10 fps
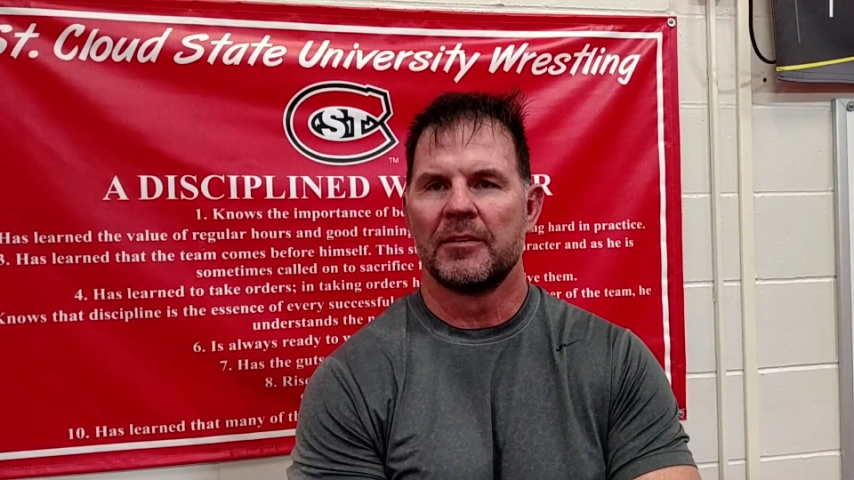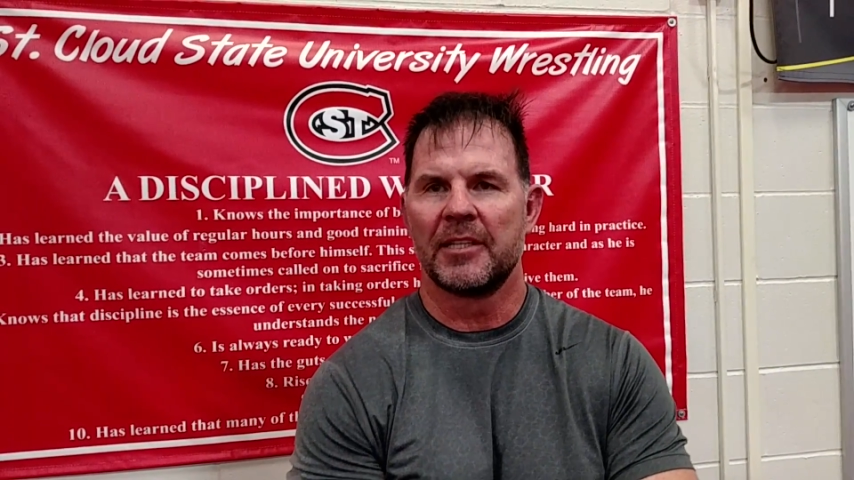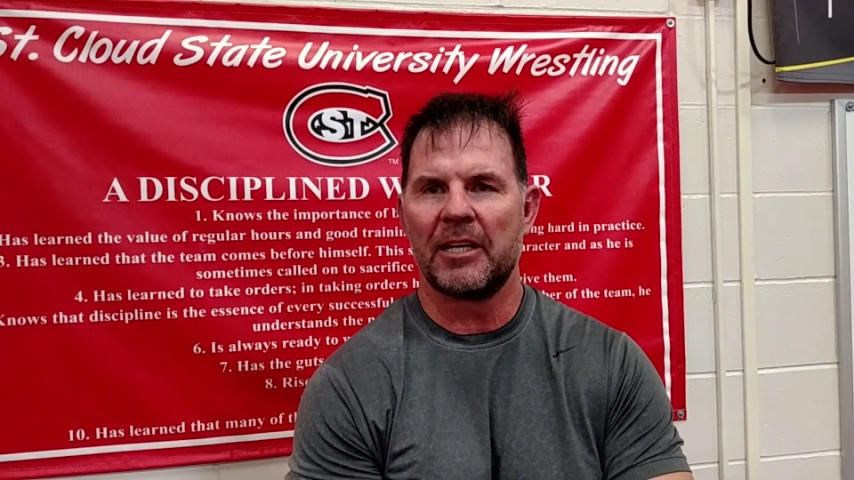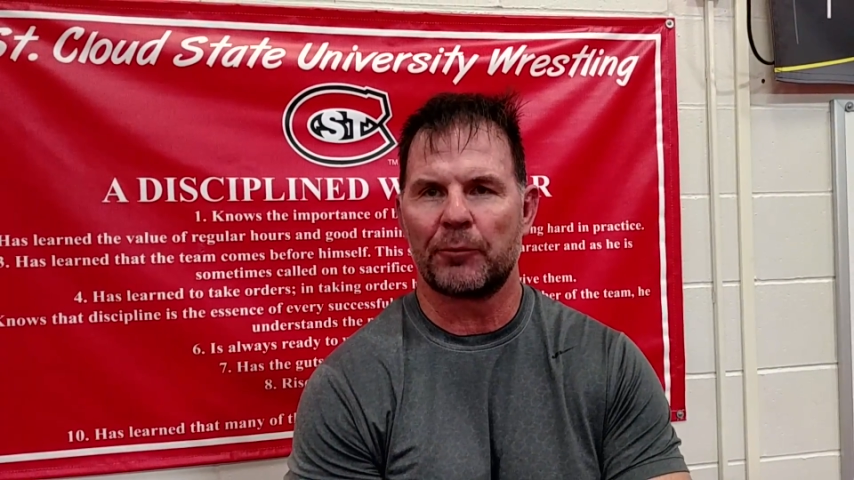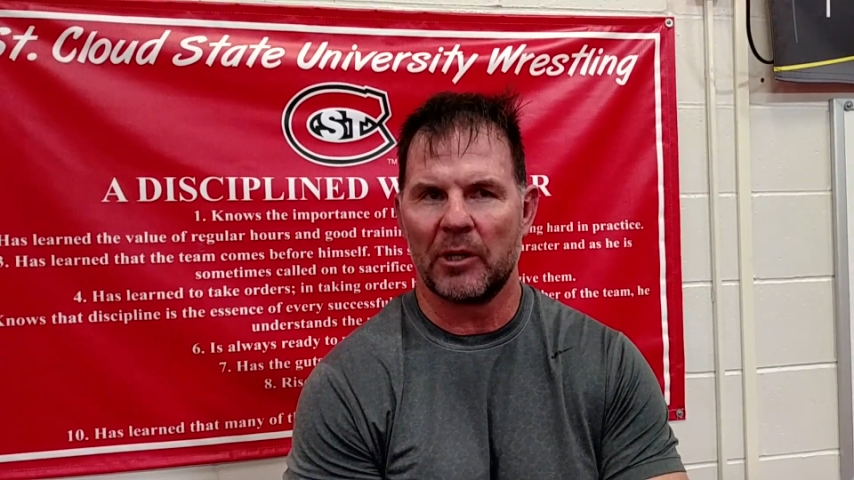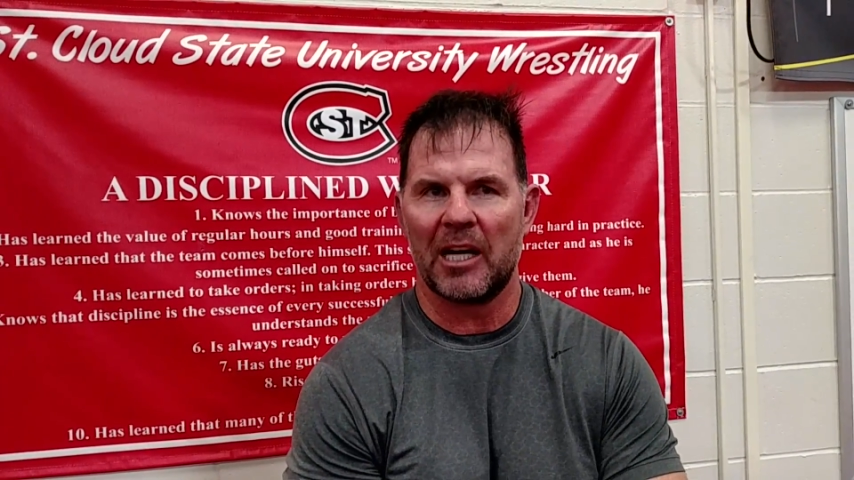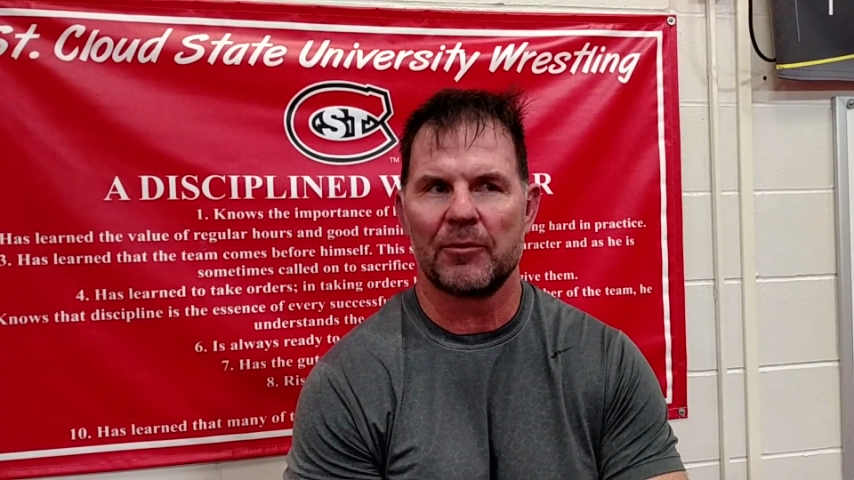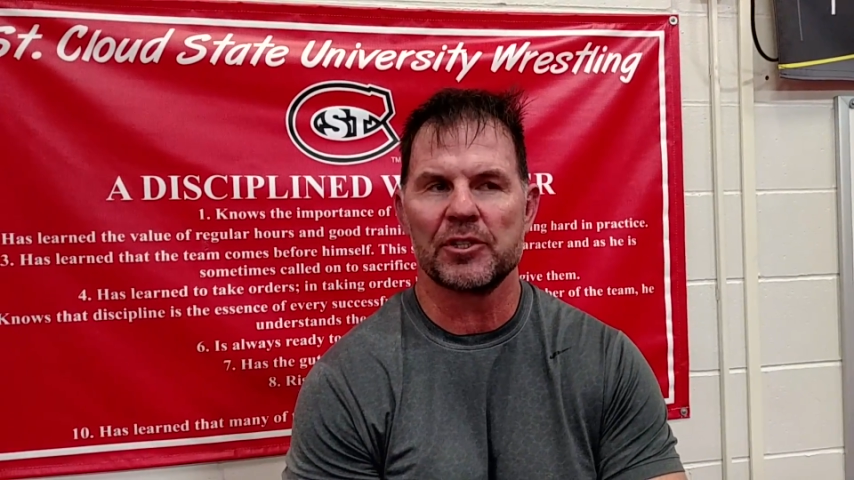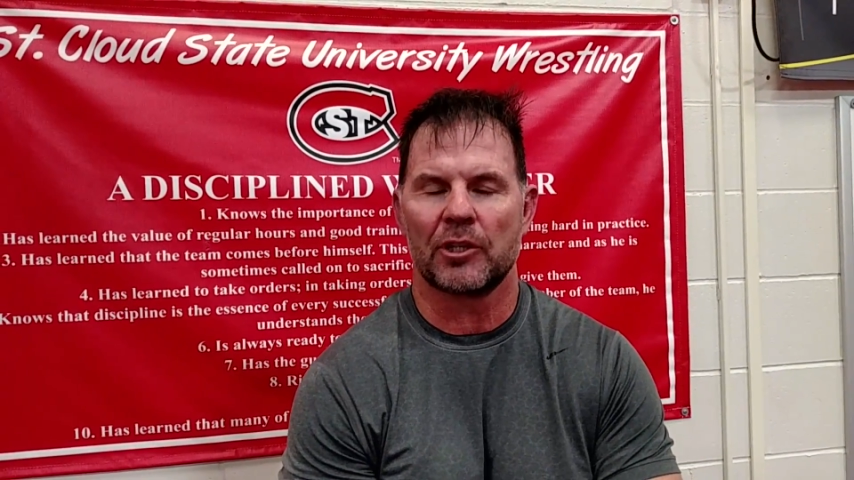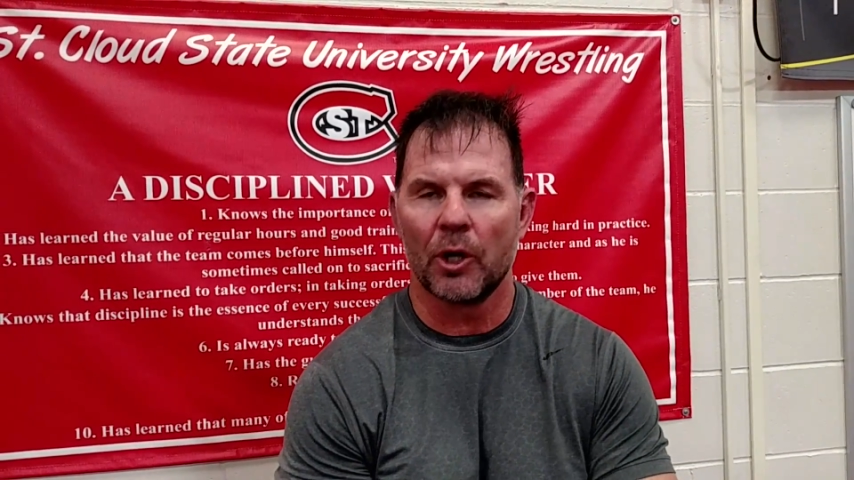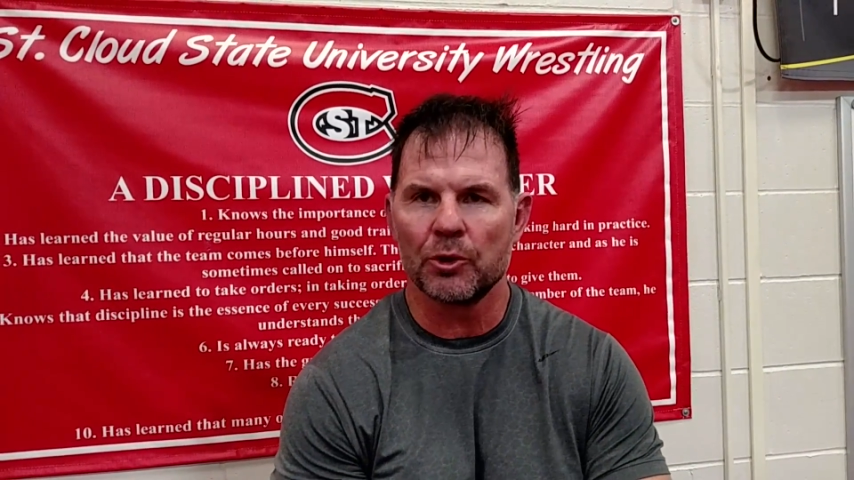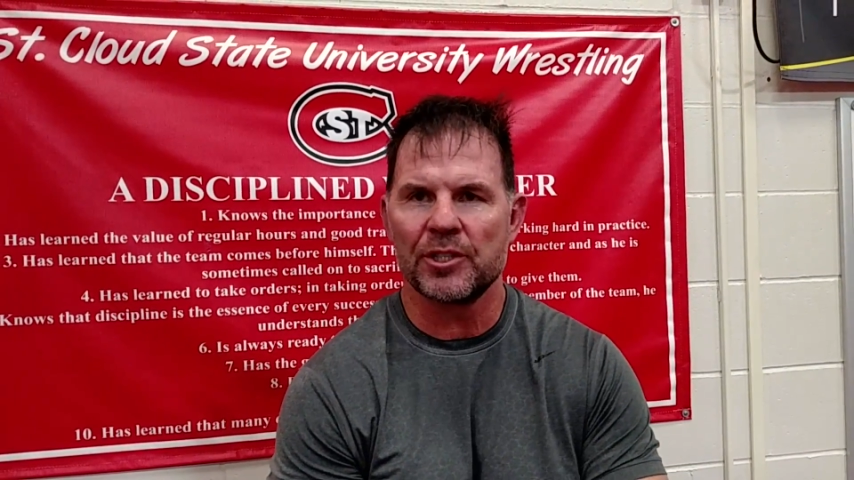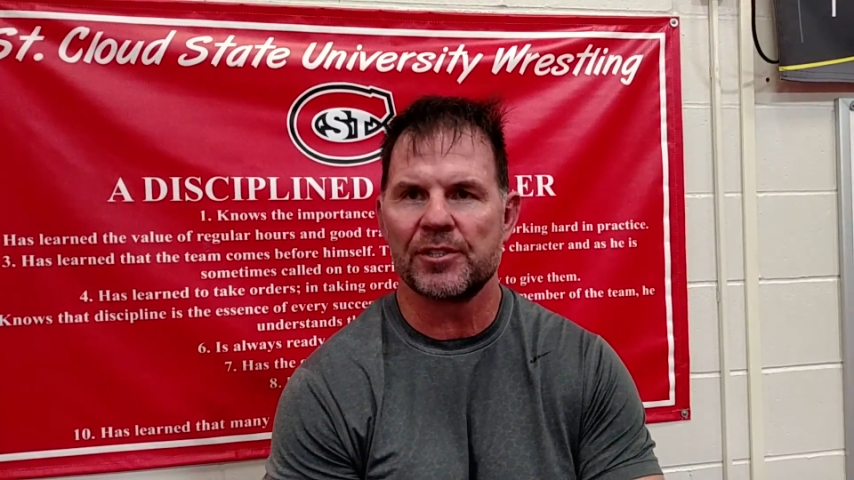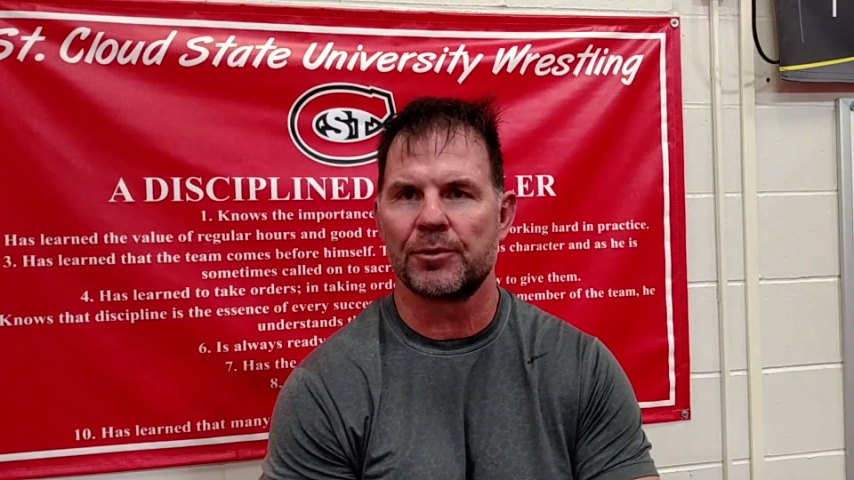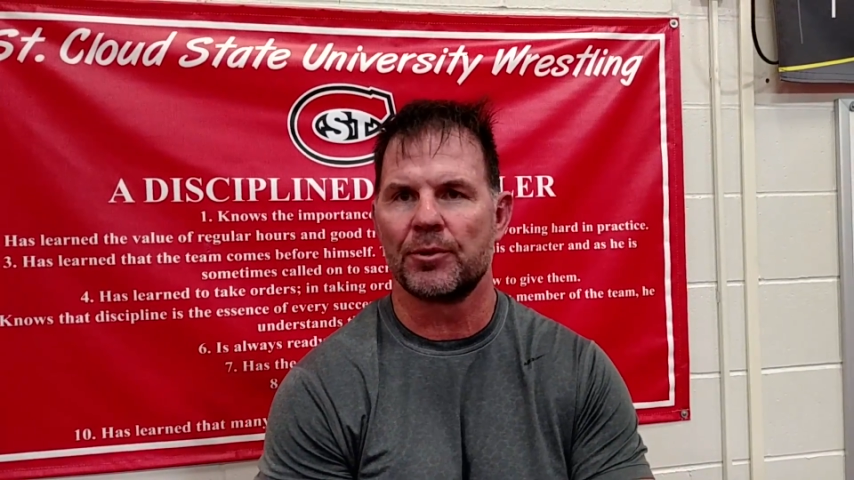the different levels of
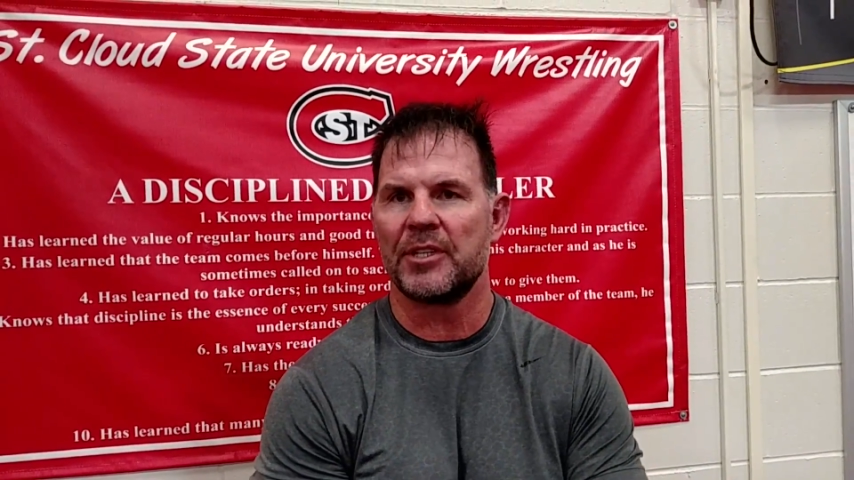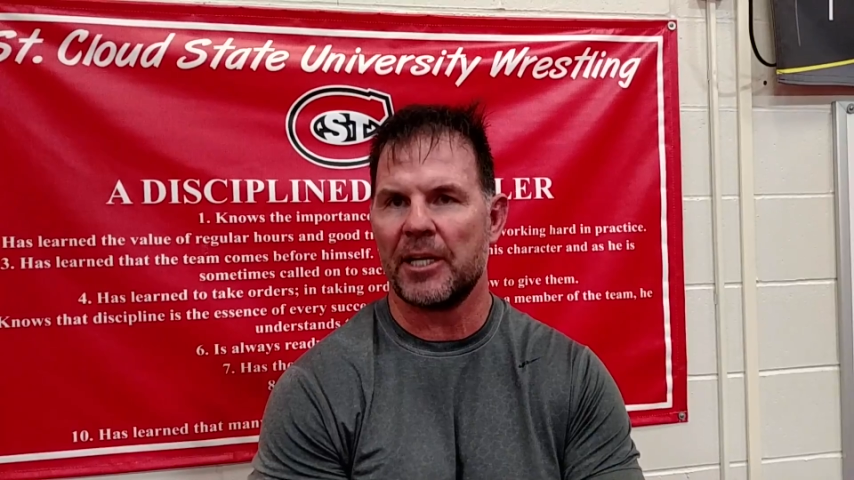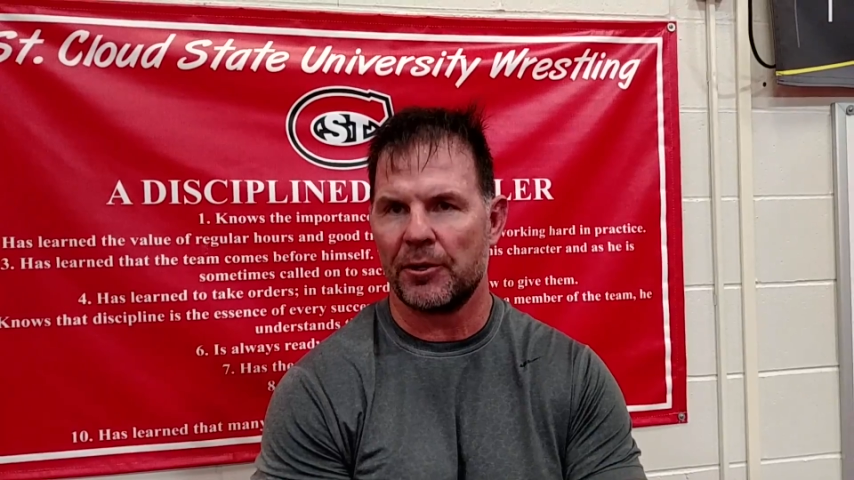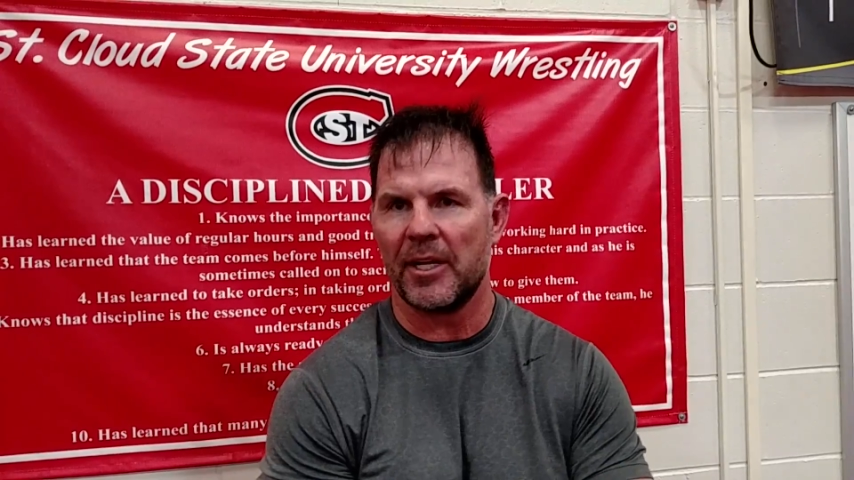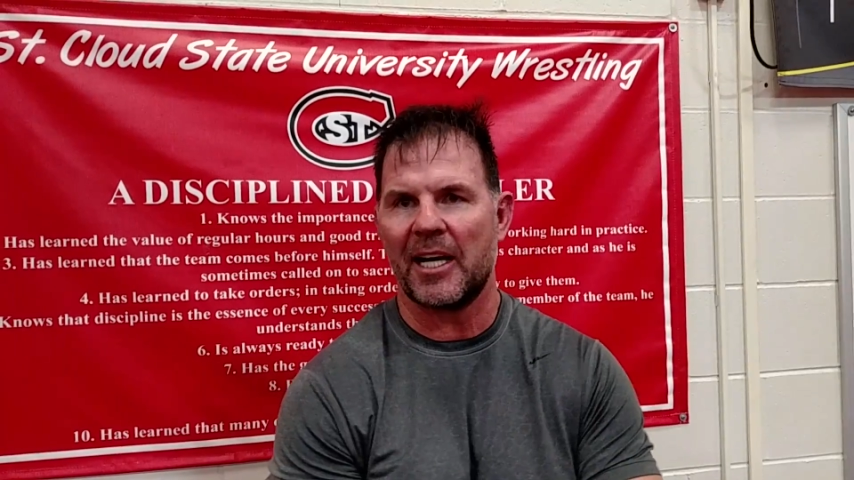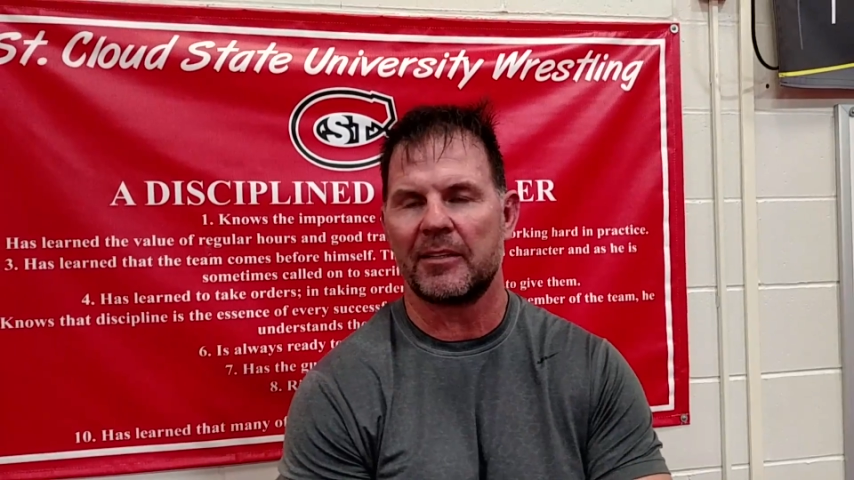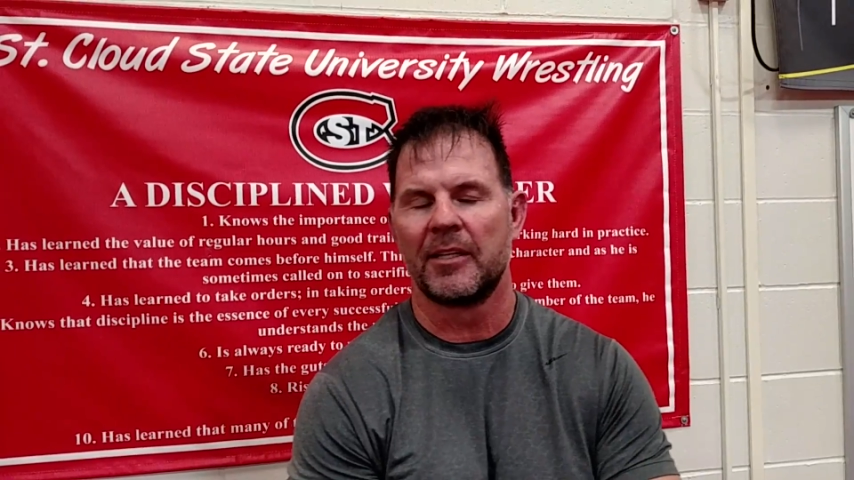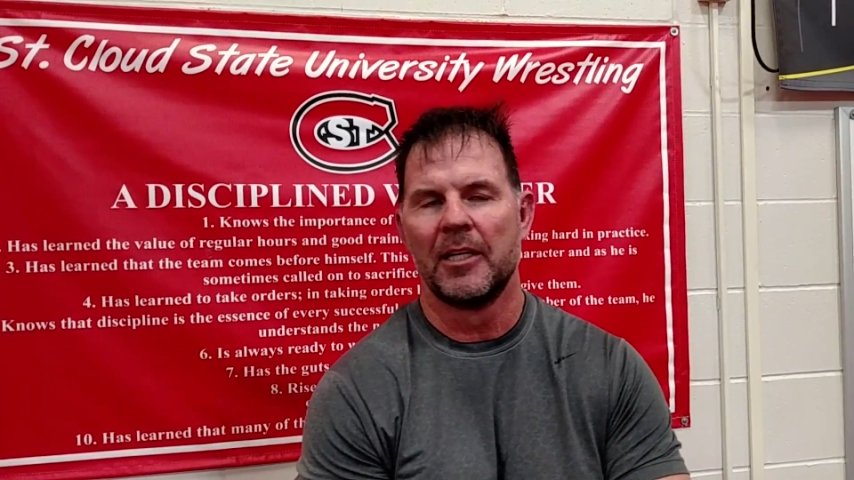coaches through the internet,